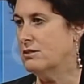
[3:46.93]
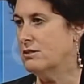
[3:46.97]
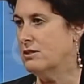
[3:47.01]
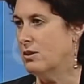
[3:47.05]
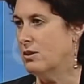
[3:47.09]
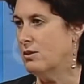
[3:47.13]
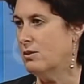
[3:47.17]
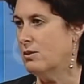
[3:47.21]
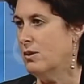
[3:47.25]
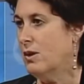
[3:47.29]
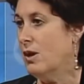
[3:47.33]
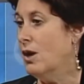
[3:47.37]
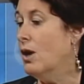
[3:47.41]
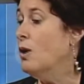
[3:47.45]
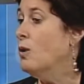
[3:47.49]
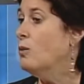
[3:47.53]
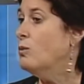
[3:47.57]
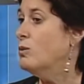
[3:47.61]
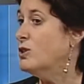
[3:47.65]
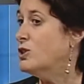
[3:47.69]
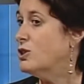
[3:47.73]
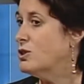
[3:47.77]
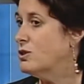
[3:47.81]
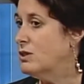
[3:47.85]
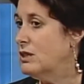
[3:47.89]
So,
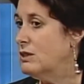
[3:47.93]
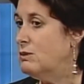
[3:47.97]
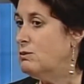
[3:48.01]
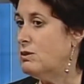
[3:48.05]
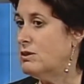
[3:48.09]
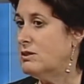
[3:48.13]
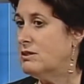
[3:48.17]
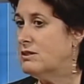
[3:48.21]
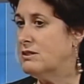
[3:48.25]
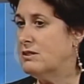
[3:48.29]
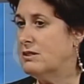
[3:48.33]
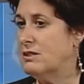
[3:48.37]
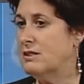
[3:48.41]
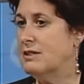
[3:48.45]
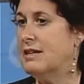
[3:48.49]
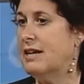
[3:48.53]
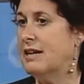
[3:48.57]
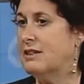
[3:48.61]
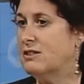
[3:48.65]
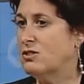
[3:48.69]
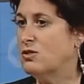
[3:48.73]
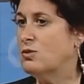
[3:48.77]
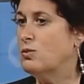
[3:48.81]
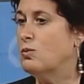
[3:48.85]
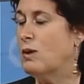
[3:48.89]
which was the
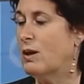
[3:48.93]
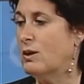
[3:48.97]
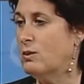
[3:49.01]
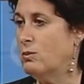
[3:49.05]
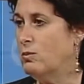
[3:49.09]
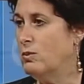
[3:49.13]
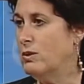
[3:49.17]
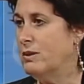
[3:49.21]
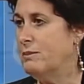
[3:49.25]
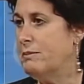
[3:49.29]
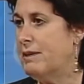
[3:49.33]
next one.